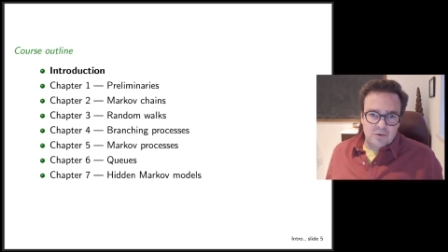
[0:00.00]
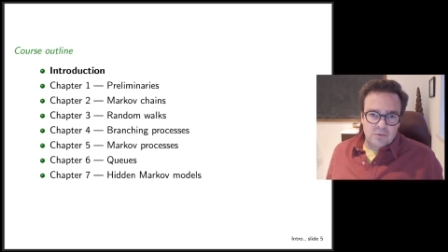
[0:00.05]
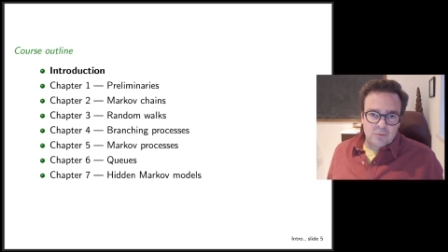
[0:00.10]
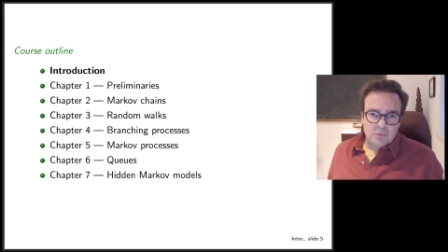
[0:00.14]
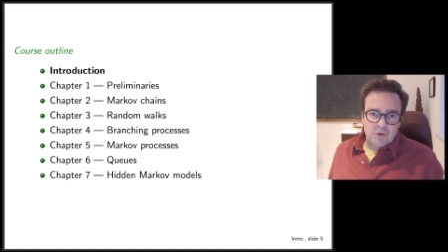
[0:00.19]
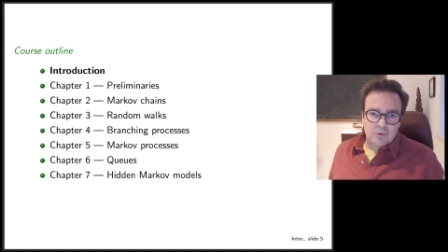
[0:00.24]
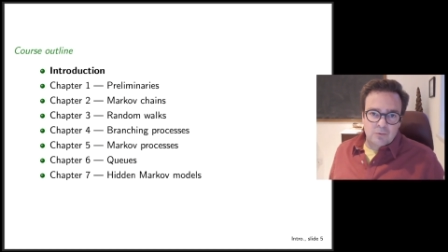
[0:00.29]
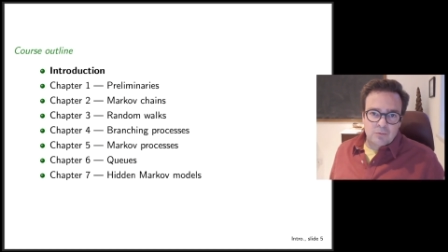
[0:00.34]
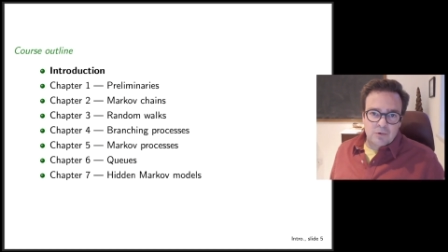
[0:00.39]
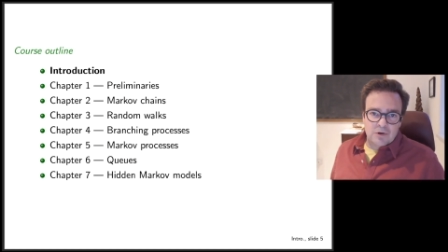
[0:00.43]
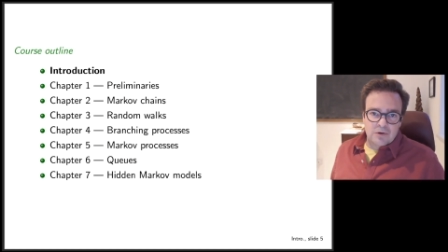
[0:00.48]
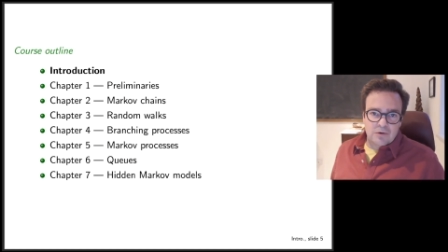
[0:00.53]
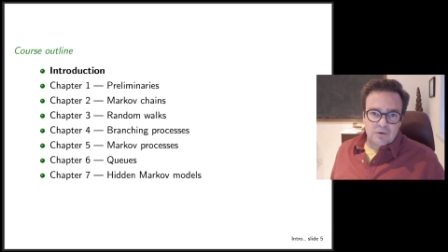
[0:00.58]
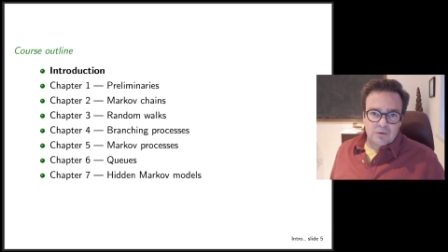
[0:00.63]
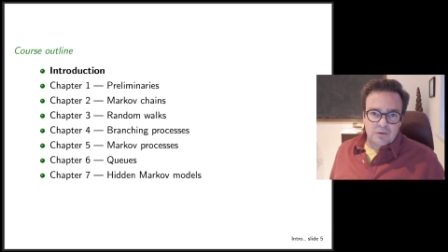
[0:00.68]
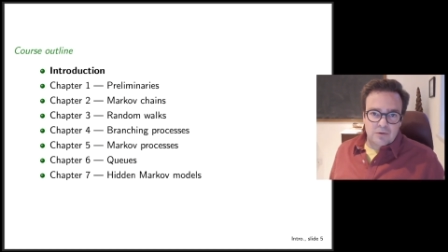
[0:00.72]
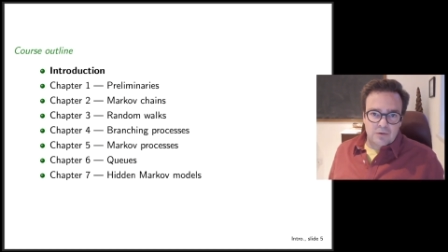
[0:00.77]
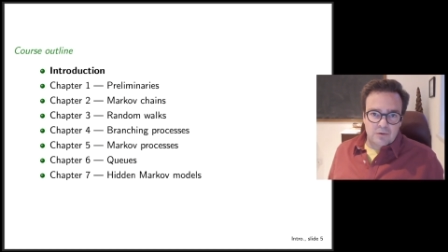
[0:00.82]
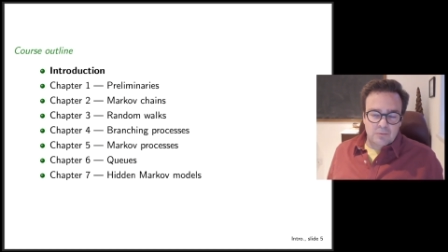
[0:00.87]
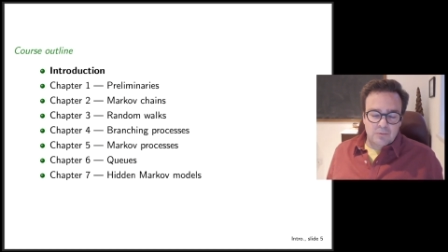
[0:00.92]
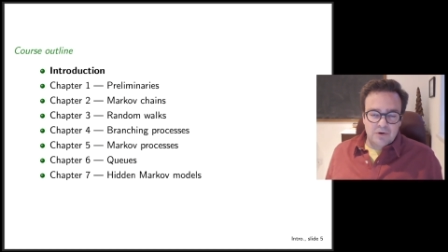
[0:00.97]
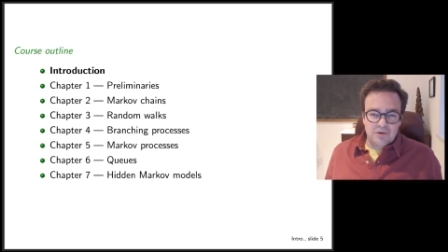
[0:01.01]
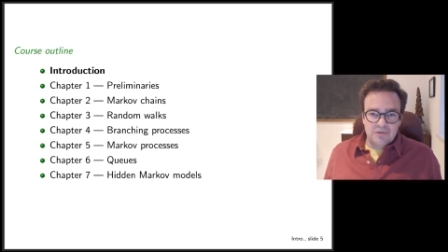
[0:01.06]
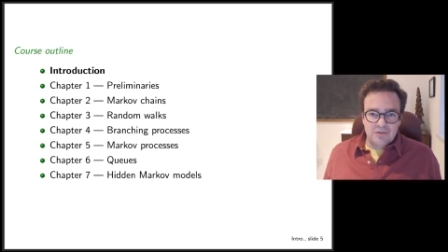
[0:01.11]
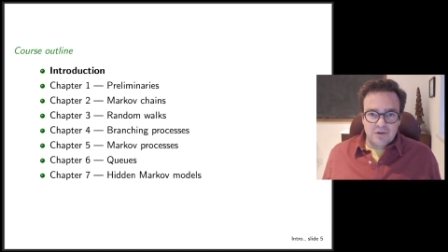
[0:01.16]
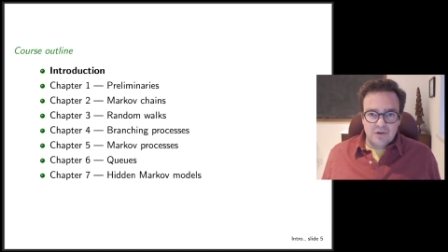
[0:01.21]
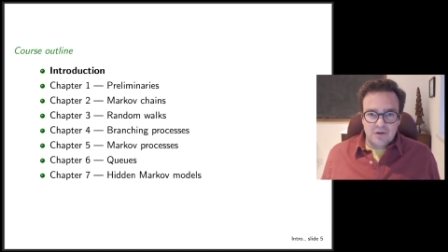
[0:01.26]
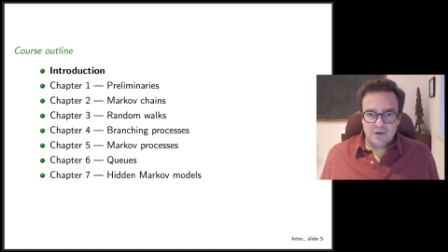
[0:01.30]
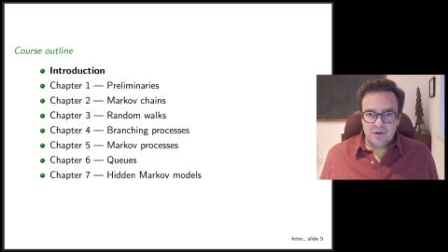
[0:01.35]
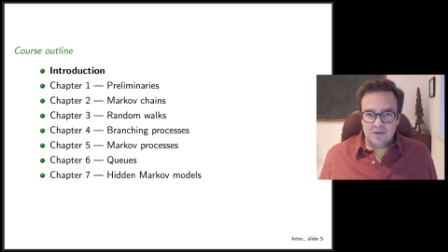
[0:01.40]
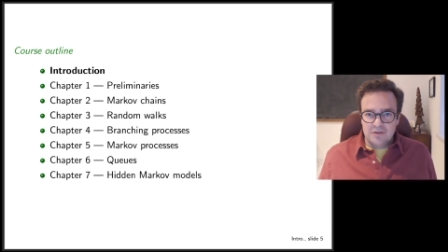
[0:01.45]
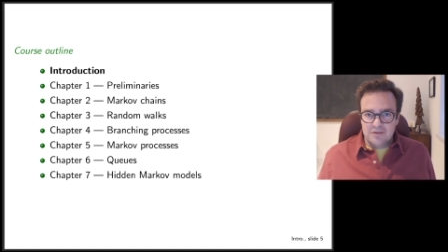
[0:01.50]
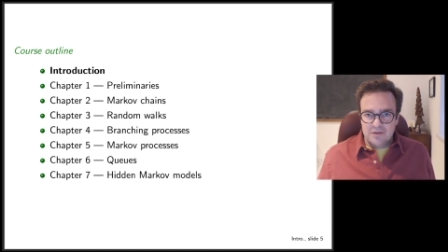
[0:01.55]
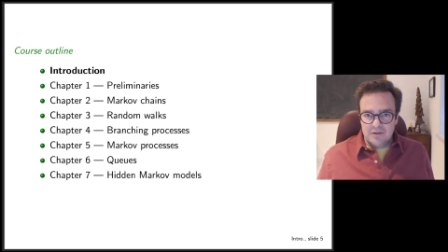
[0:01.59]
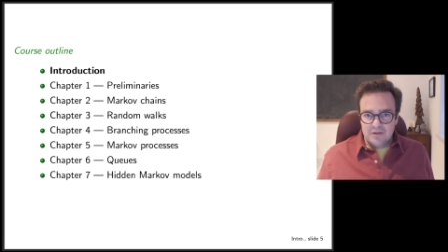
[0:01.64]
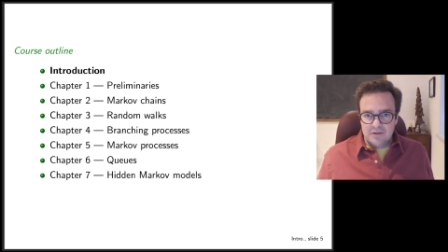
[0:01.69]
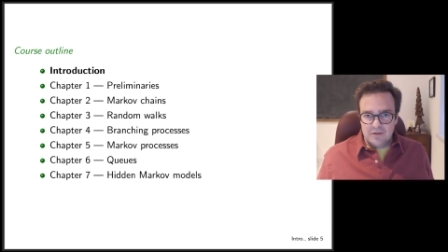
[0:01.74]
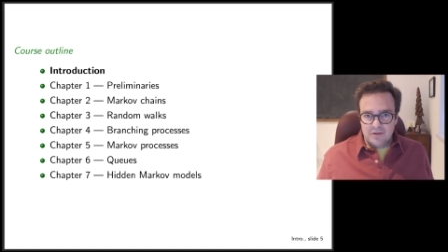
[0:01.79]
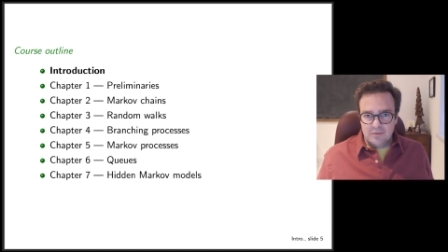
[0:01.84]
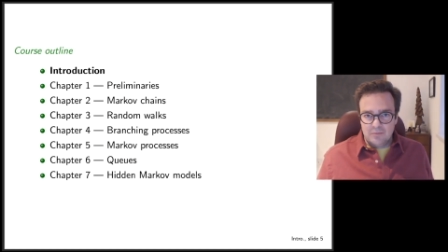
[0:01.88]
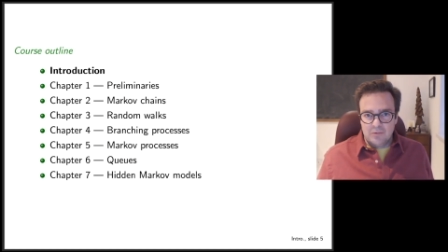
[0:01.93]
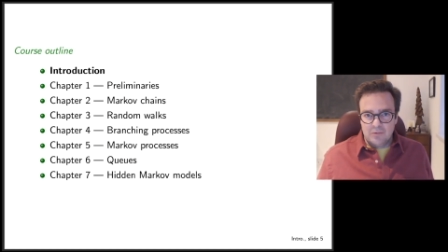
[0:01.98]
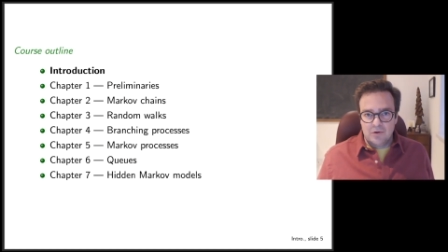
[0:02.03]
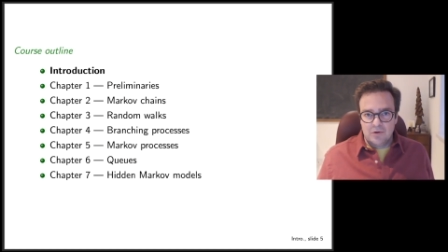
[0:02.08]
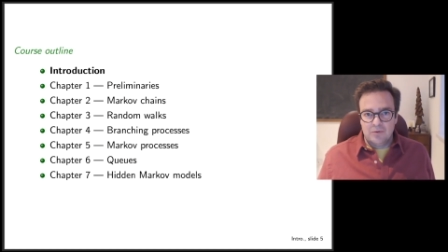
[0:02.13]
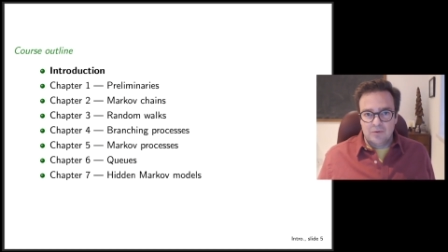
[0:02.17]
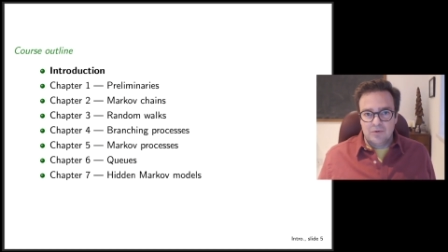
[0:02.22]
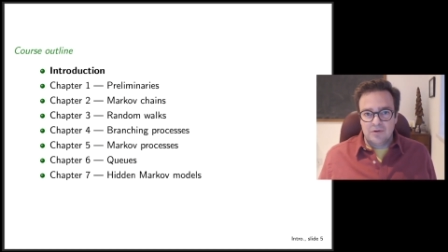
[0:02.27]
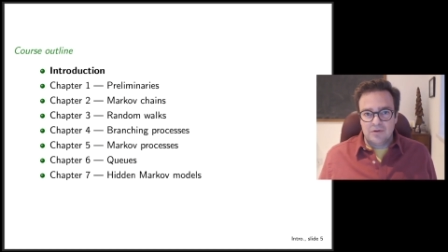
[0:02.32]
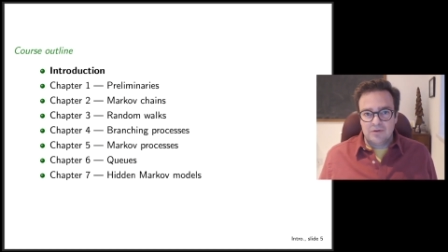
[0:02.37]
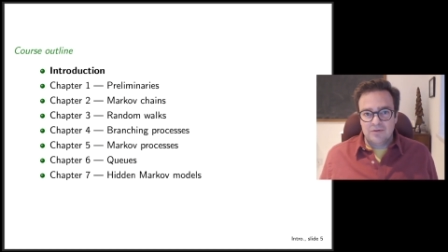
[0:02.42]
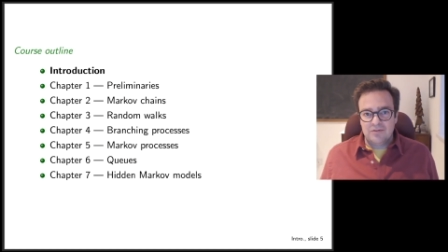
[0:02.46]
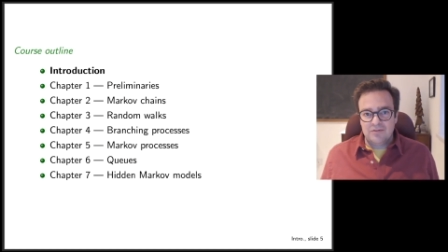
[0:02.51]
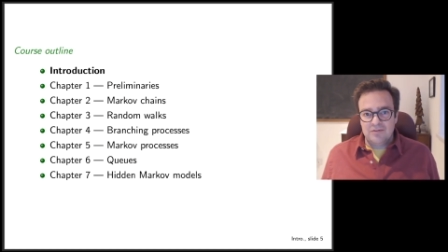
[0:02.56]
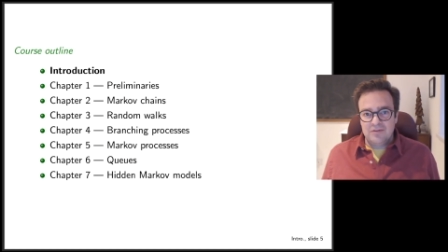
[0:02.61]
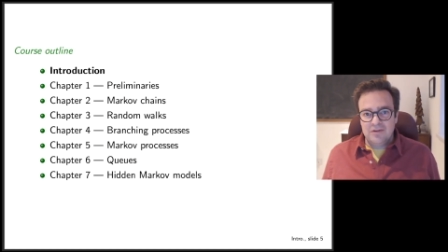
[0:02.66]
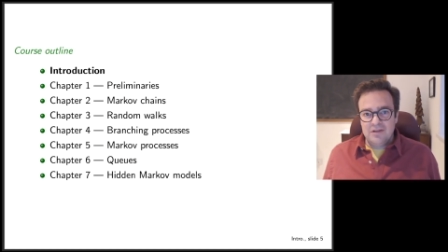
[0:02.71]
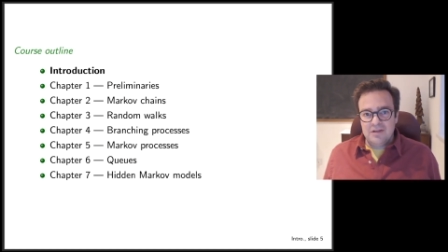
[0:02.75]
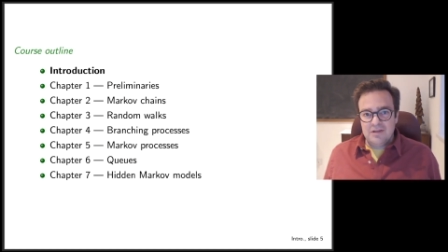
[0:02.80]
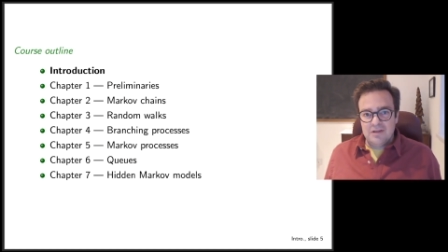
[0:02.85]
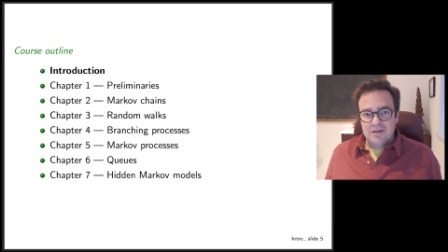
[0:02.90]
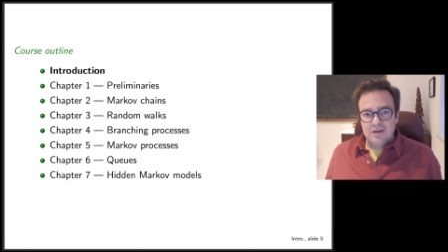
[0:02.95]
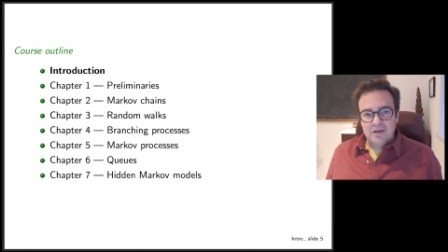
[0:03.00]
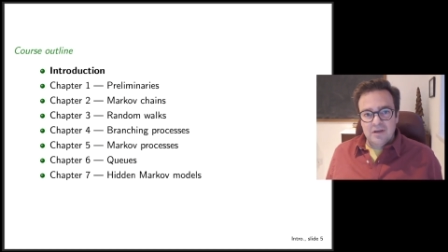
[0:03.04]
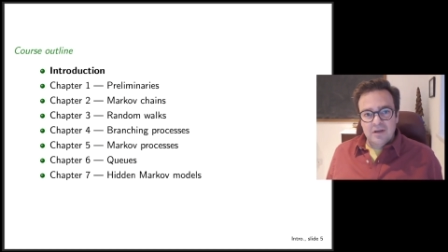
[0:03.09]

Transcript: or what what are the what is the content that we're going to see.